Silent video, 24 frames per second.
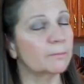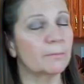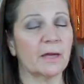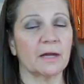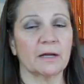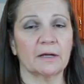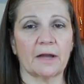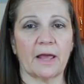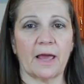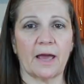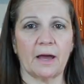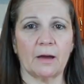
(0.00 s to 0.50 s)

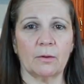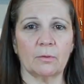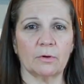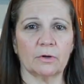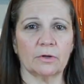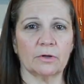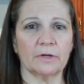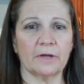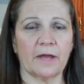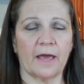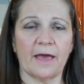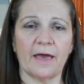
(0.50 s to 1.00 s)
about an
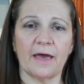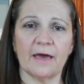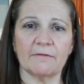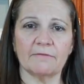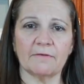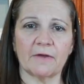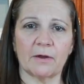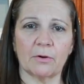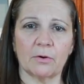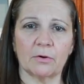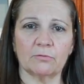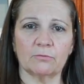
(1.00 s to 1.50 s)
hour and a
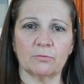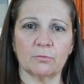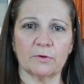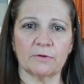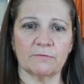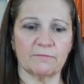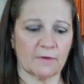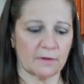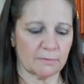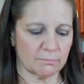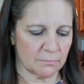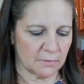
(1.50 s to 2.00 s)
half, hour and
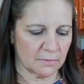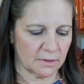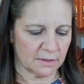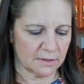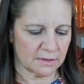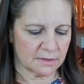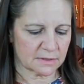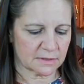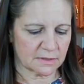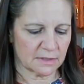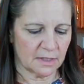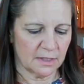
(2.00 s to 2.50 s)
45
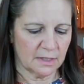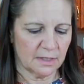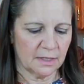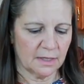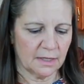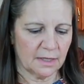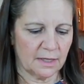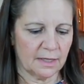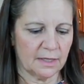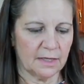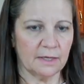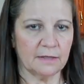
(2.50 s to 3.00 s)
minutes,
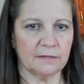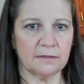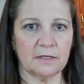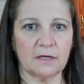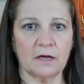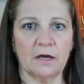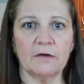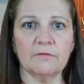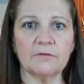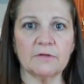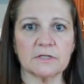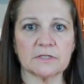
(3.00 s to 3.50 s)
and
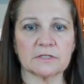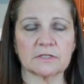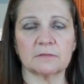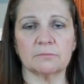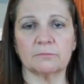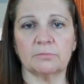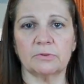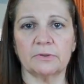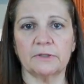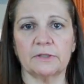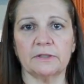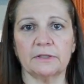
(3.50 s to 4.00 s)
the oven is
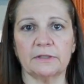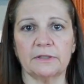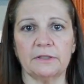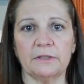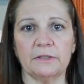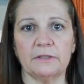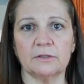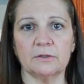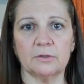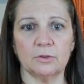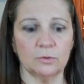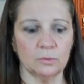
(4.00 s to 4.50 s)

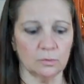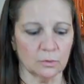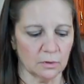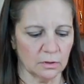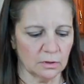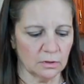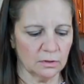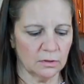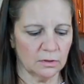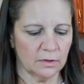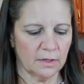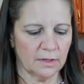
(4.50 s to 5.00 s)
completely
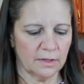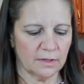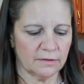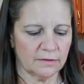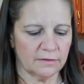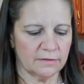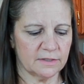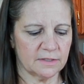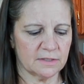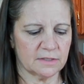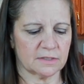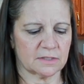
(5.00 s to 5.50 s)
cool.
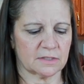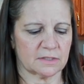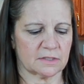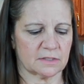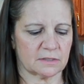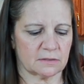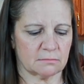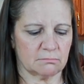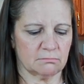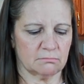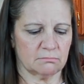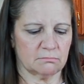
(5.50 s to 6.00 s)

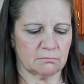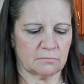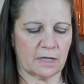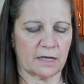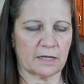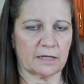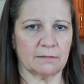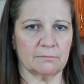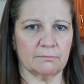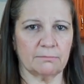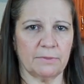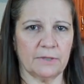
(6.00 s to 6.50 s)
This
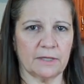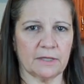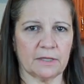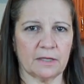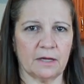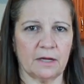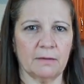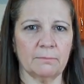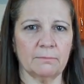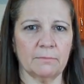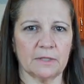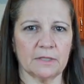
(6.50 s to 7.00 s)
I can pick
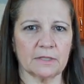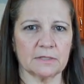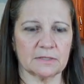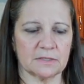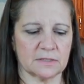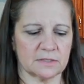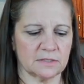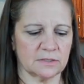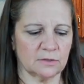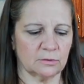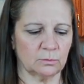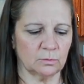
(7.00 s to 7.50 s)
up, but
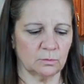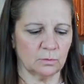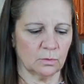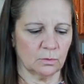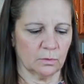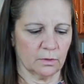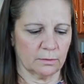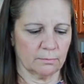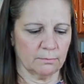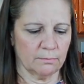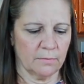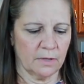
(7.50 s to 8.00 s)
it's still
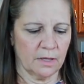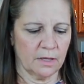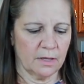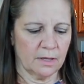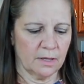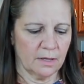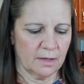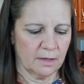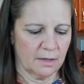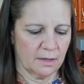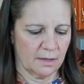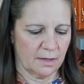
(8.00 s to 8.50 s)
warm,
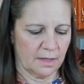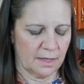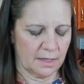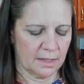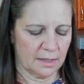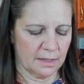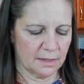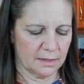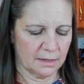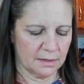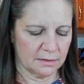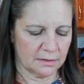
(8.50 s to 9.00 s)

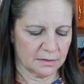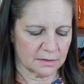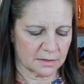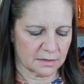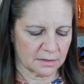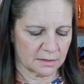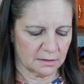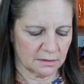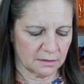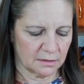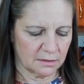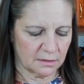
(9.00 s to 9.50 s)

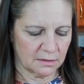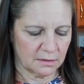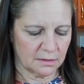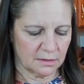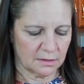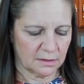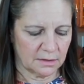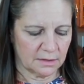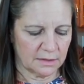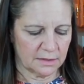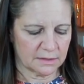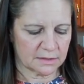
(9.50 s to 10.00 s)
and
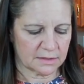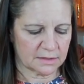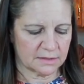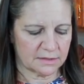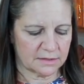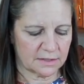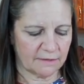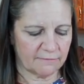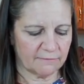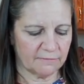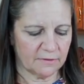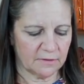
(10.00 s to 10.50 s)
it's
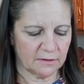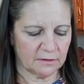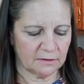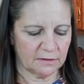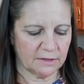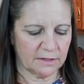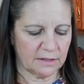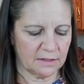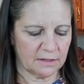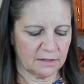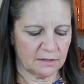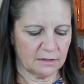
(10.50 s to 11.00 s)

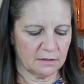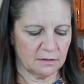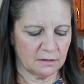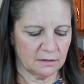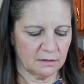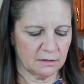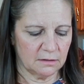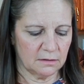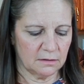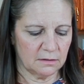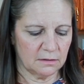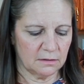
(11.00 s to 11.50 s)
definitely